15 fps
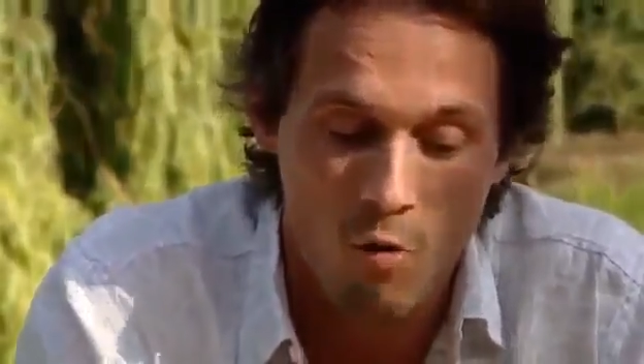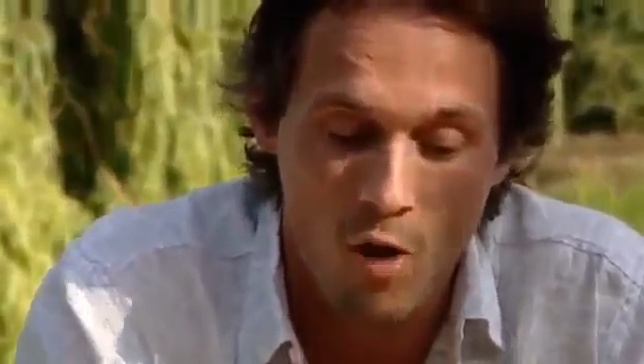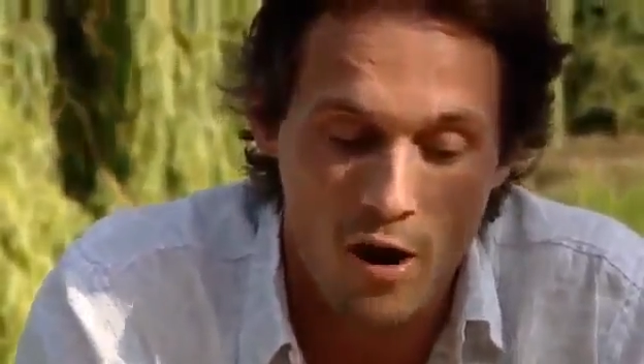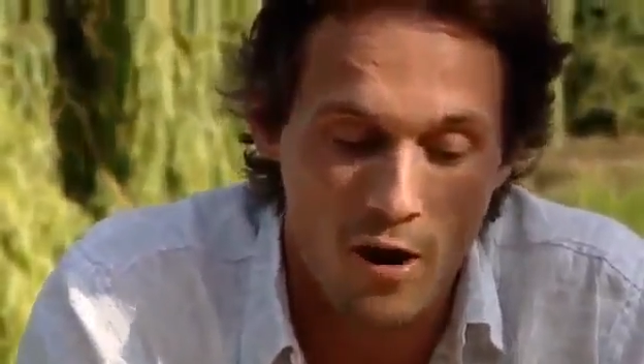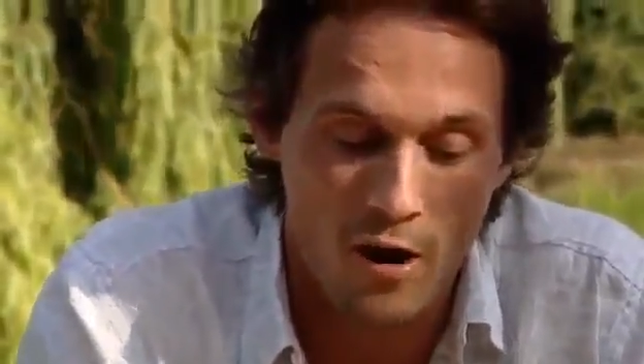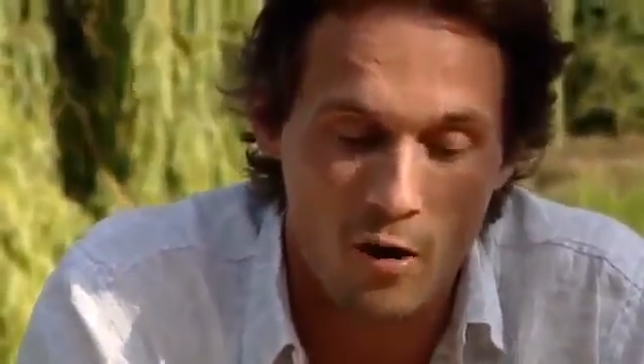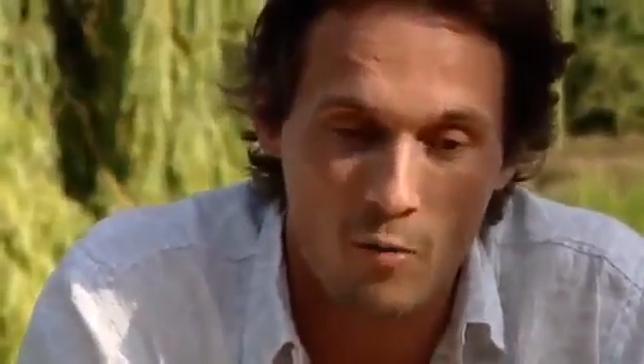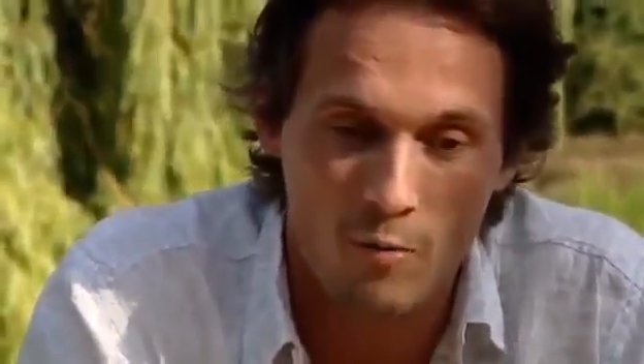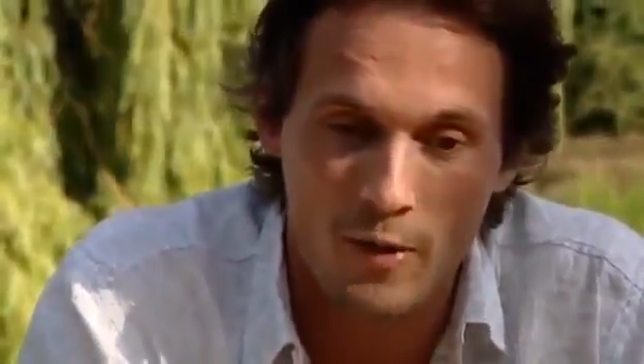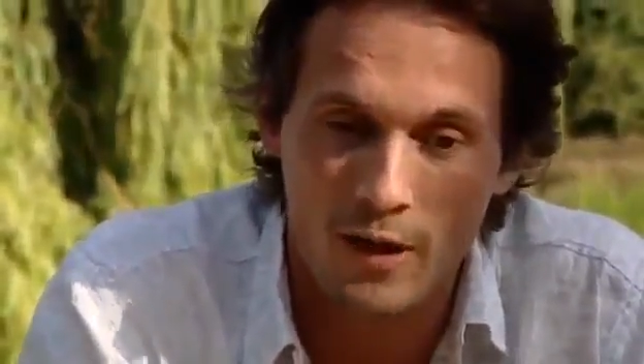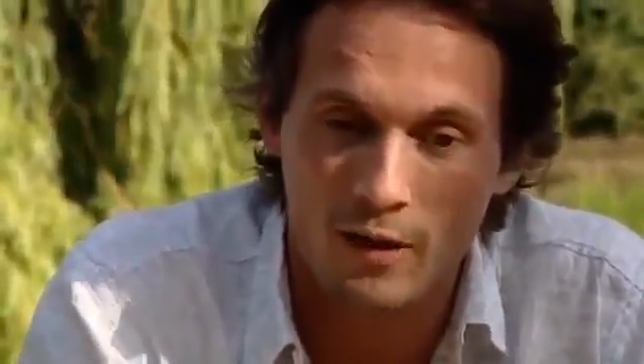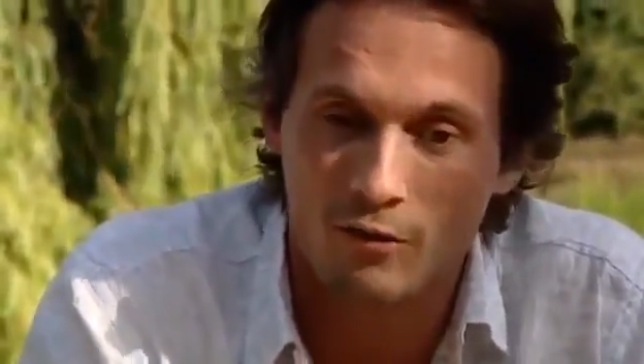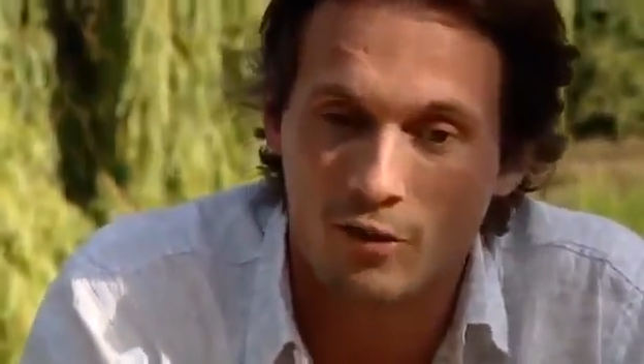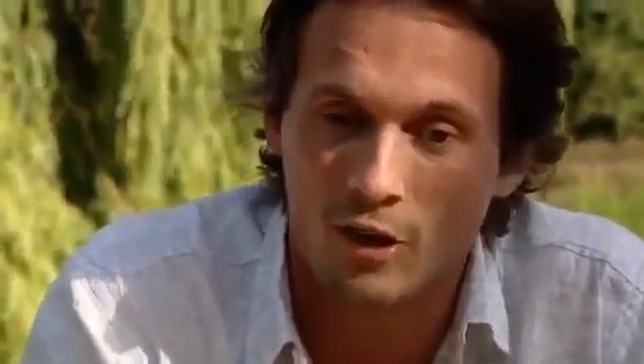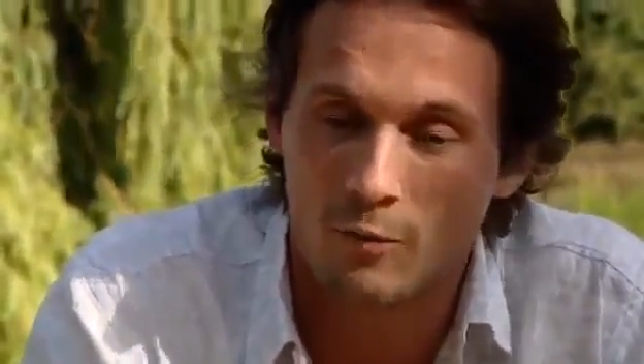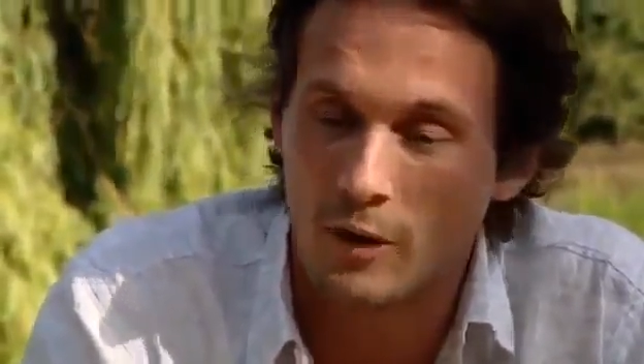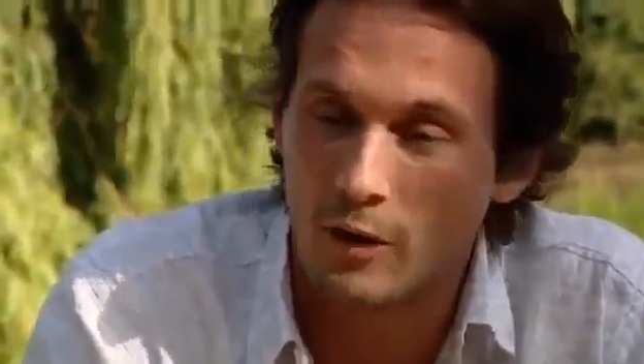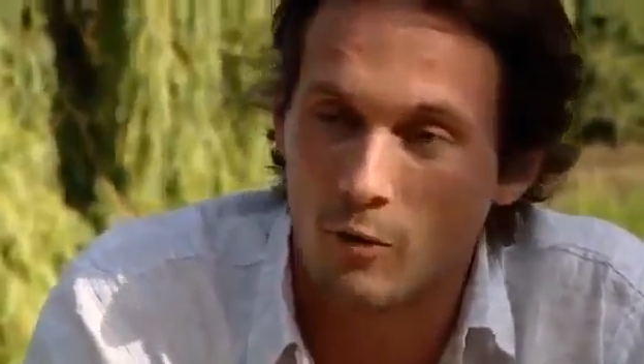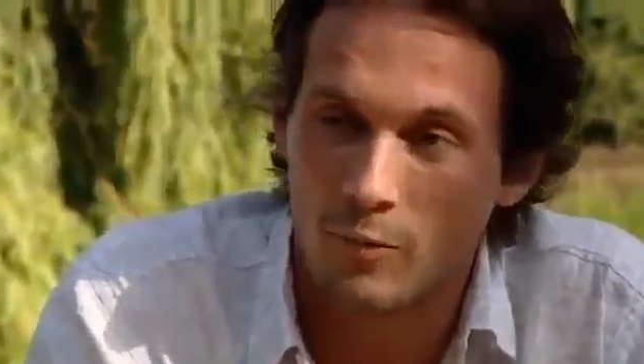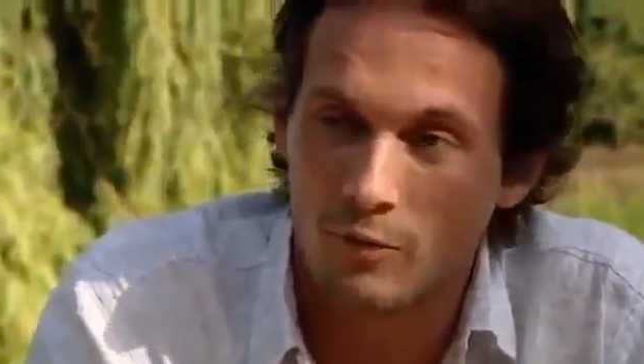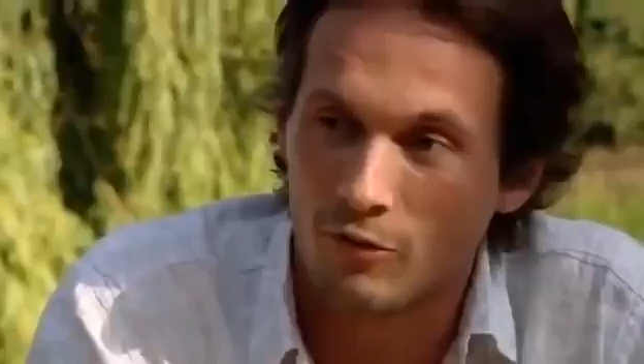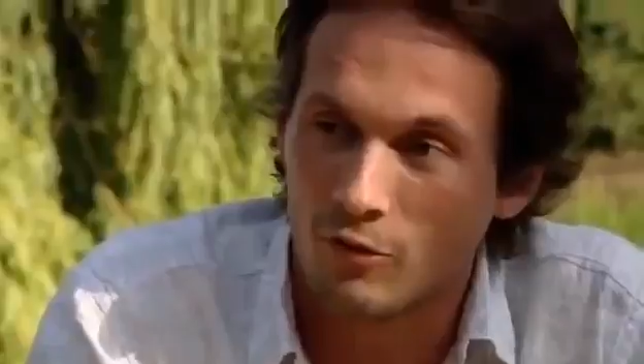went home and set up a
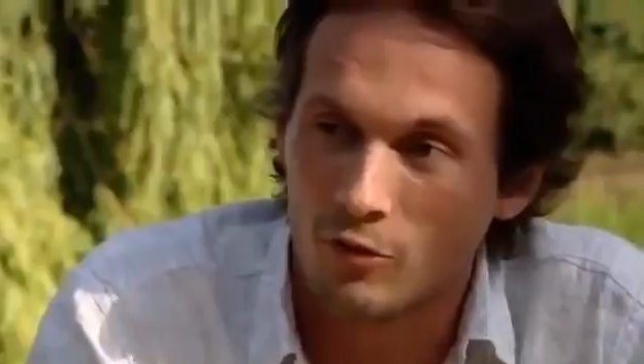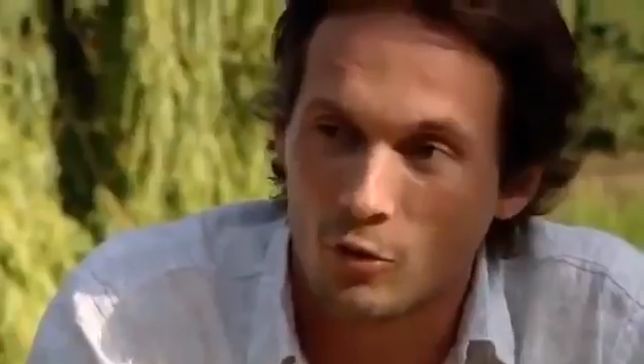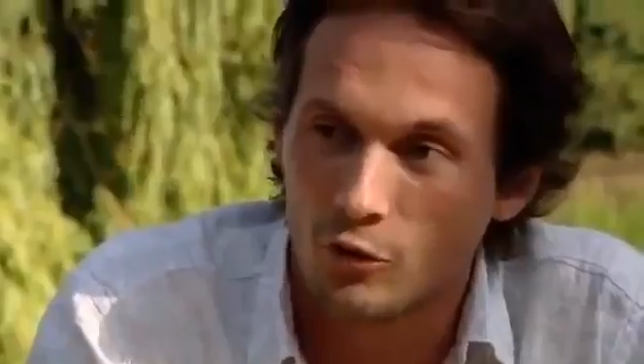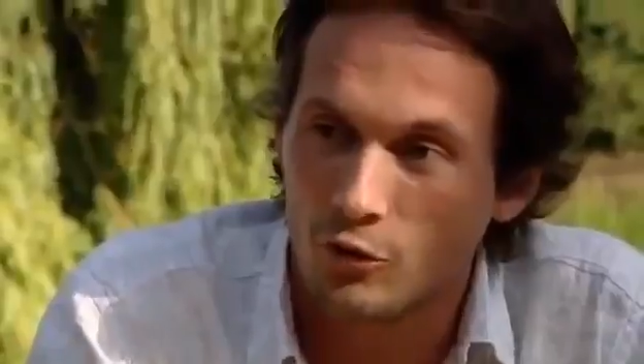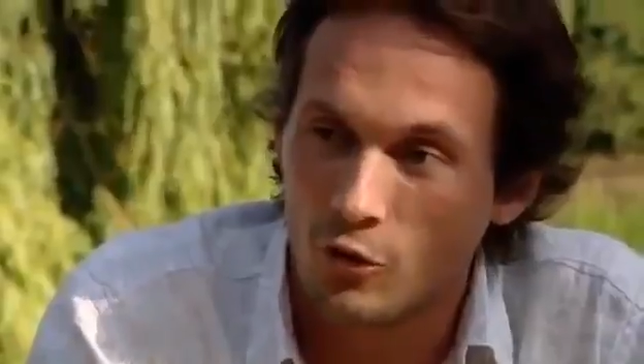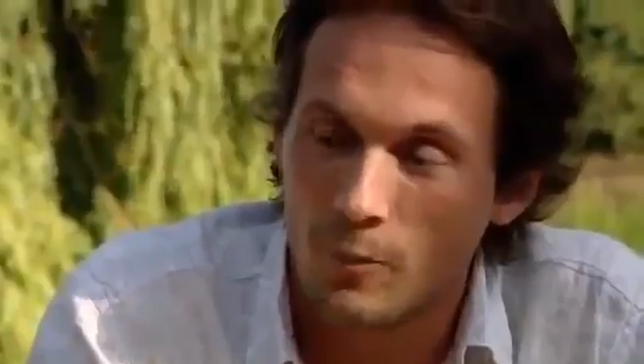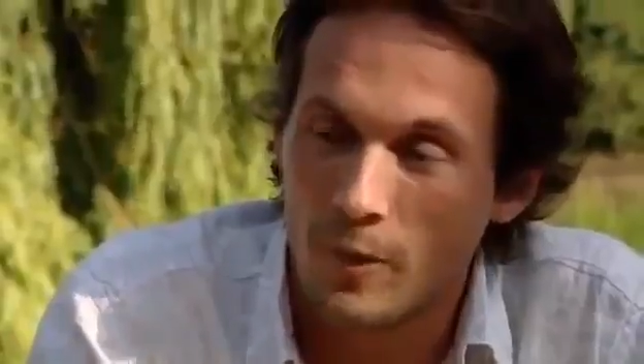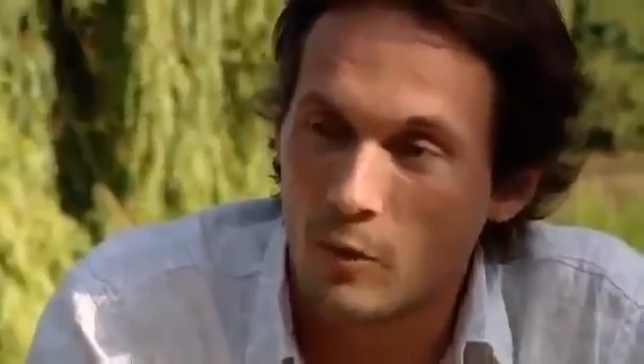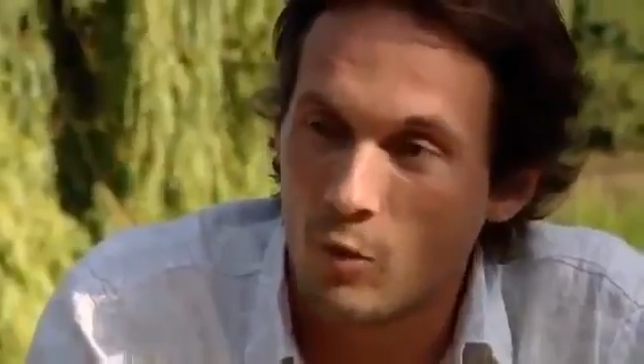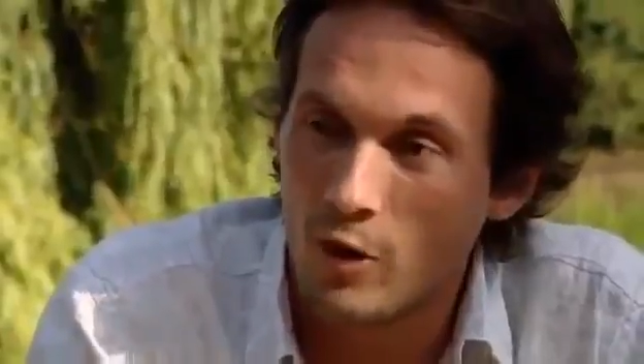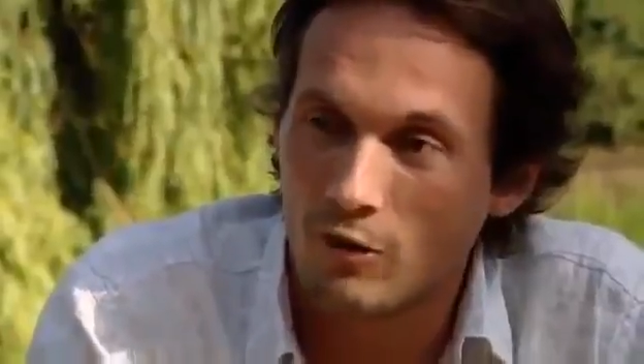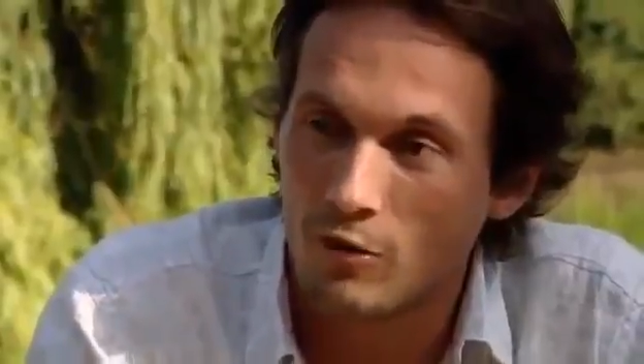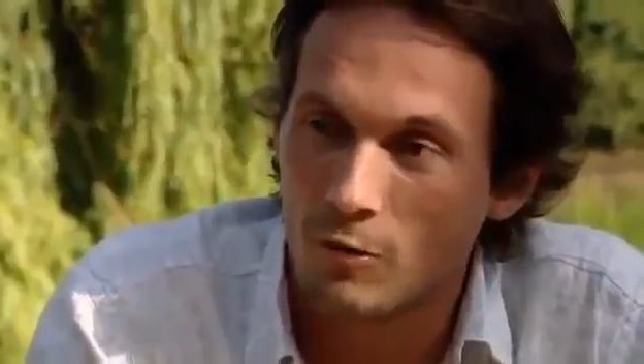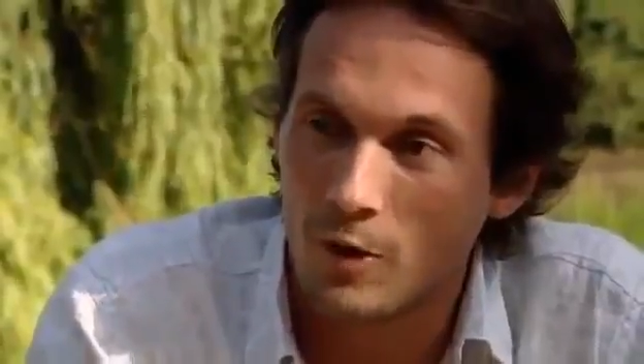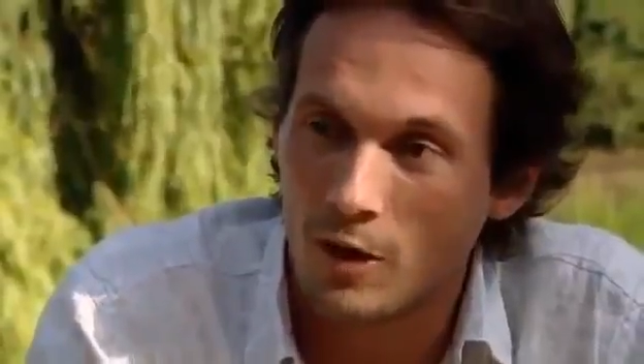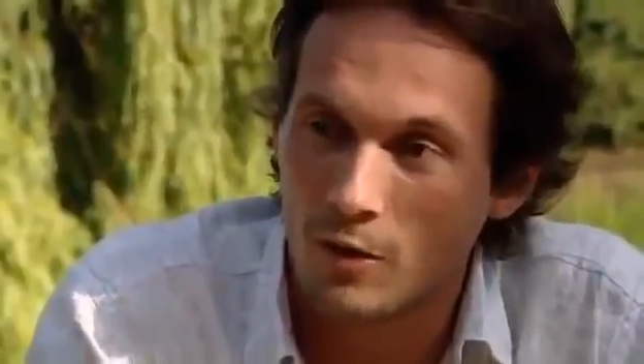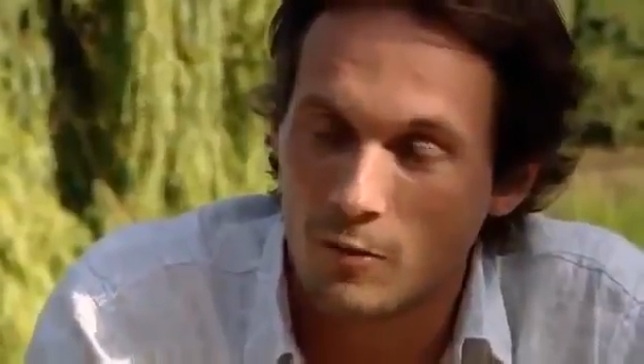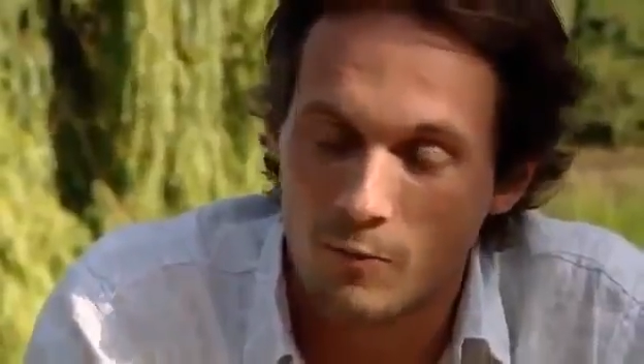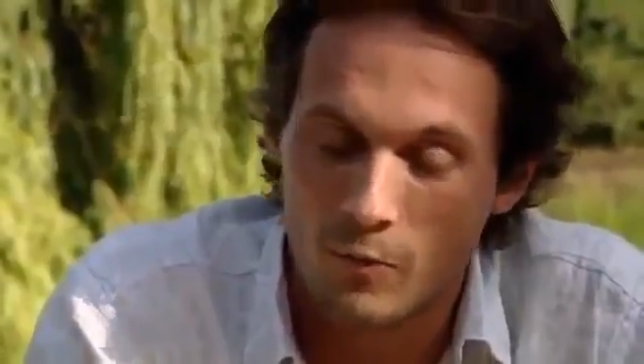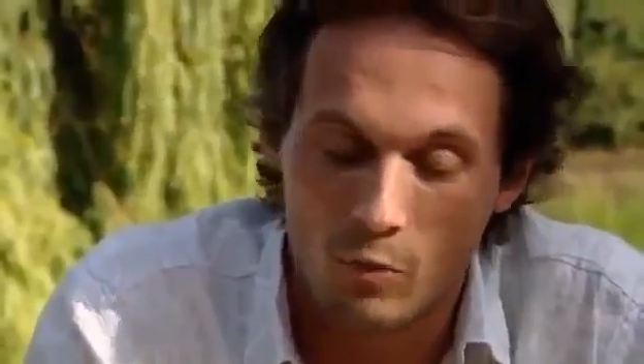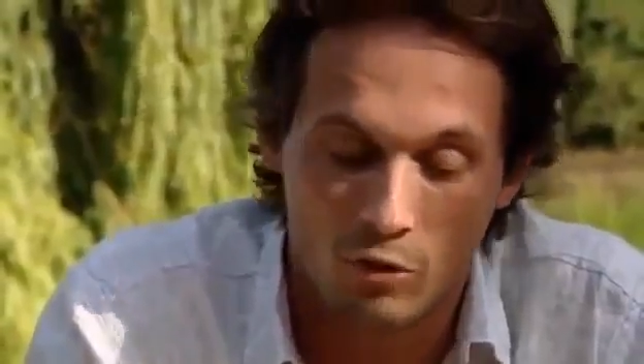little business called Two Men Went to Mow,